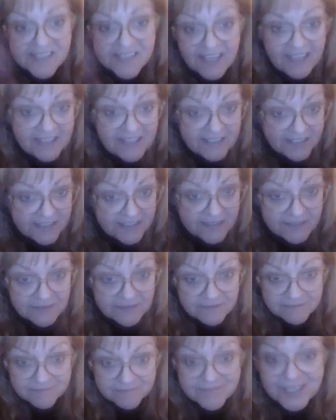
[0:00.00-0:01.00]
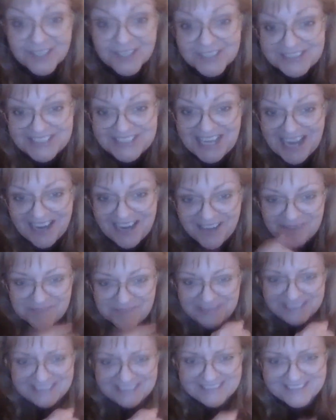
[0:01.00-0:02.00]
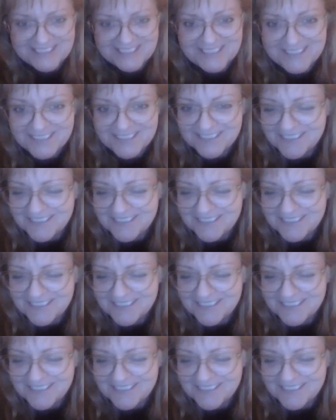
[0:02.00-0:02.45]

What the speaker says: say in it. Damn it.